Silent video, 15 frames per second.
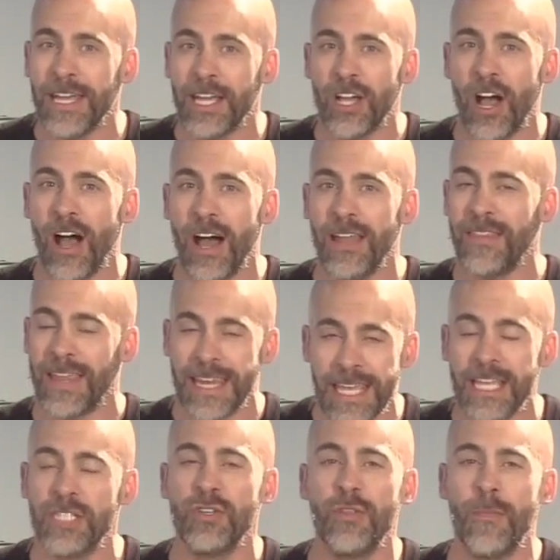God, that
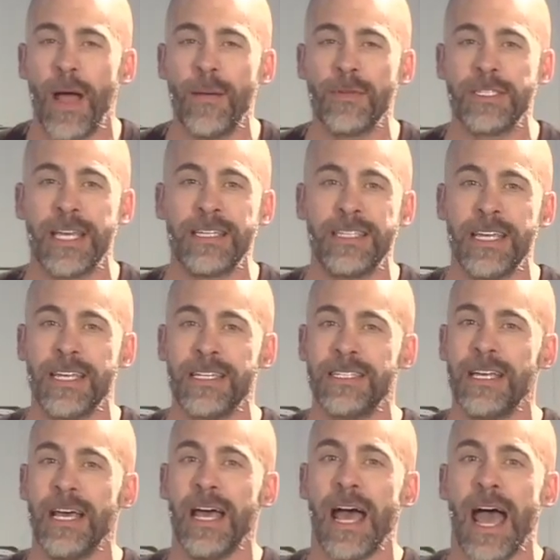he is who the Bible says he
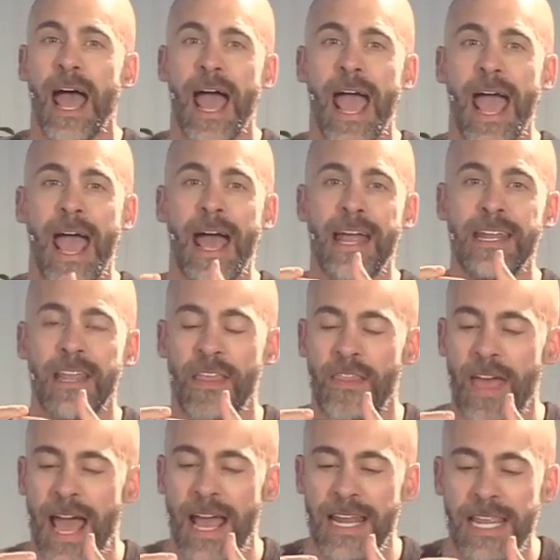is, and
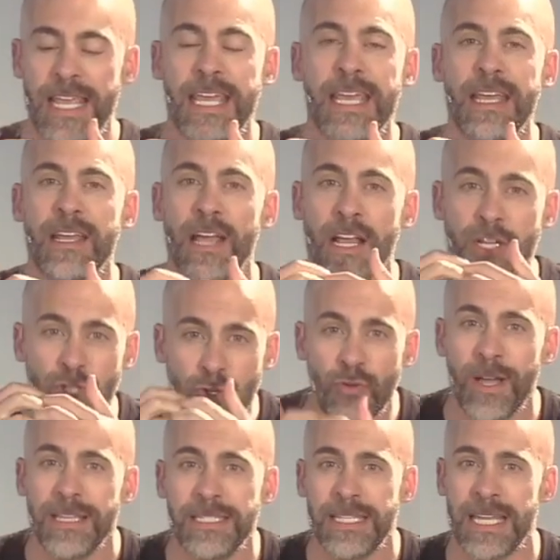
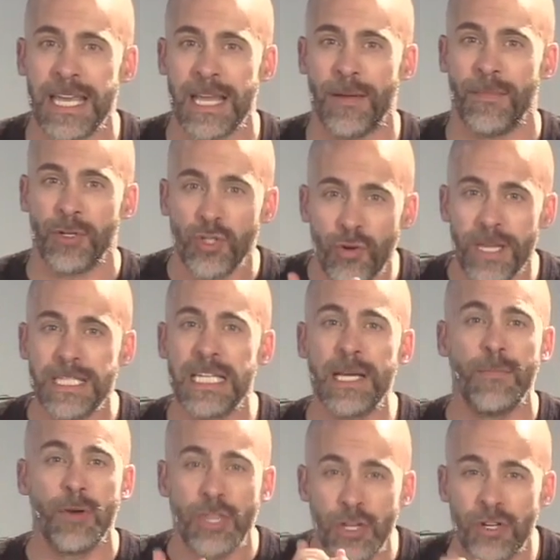trusting him
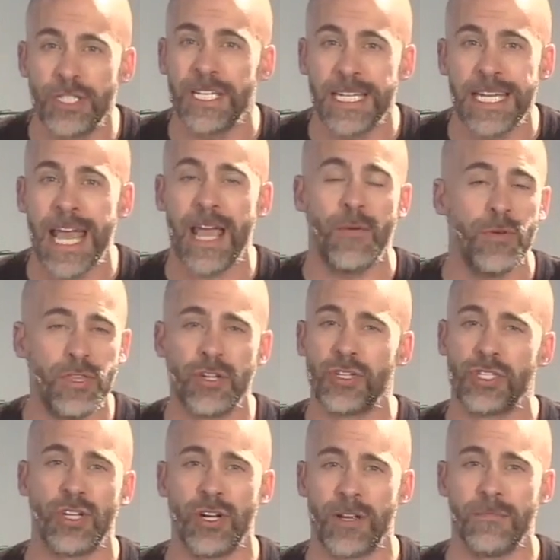with your today, with your
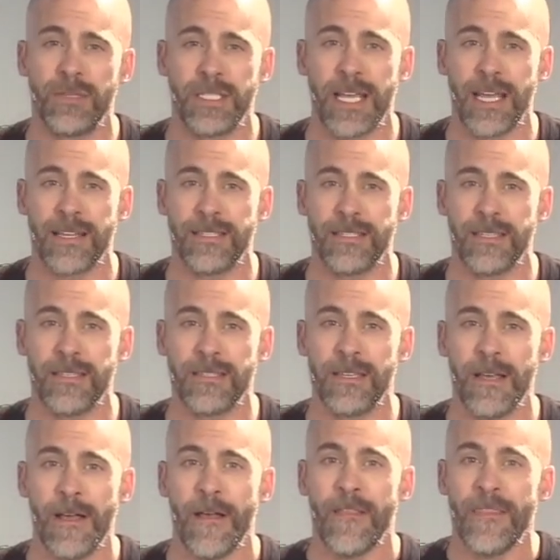circumstances.
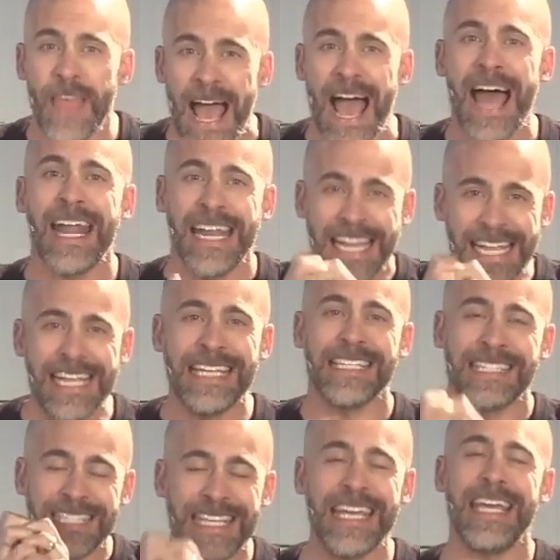That
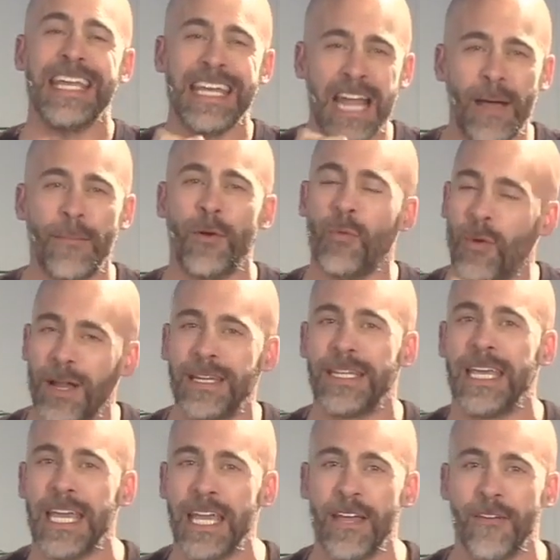is the number one
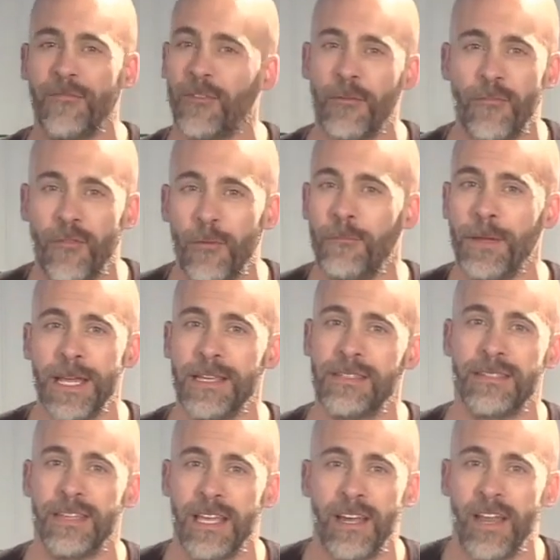key for
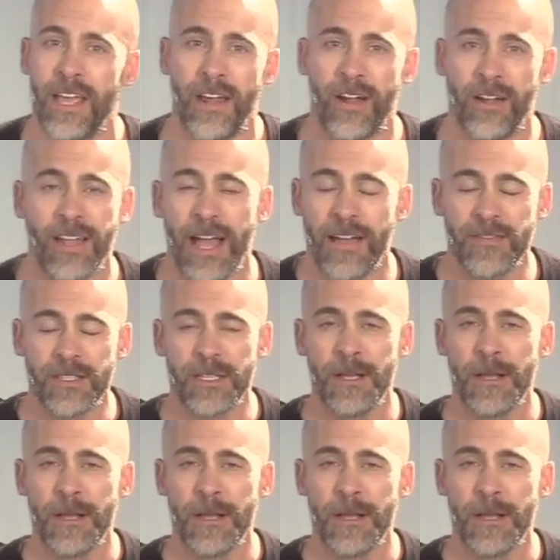peace in our lives.